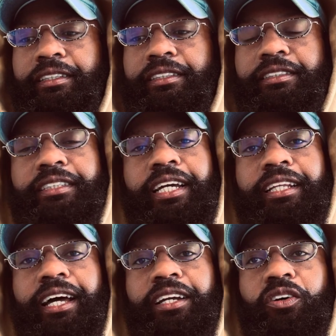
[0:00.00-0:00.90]
shed
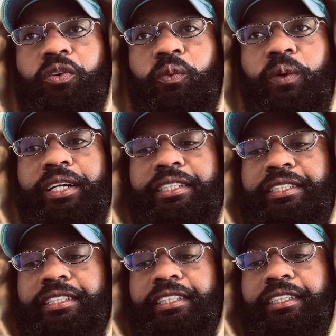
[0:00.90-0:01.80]
light on what is
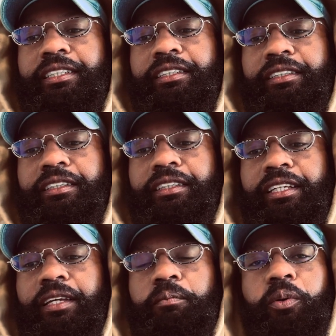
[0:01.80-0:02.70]
the
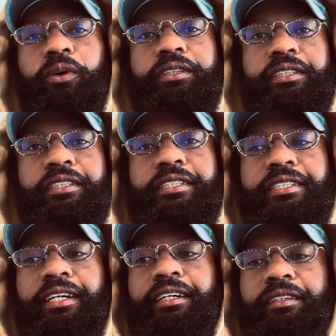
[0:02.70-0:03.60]
importance
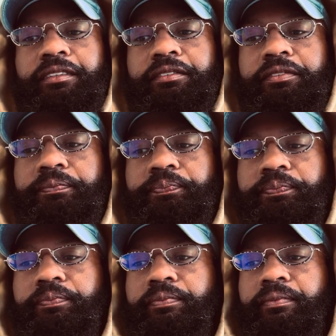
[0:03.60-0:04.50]
of
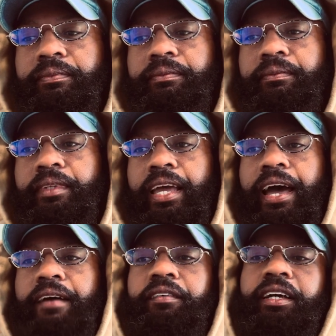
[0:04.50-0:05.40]

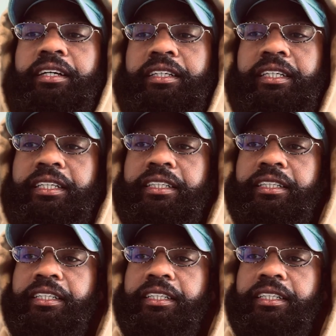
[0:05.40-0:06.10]
having a good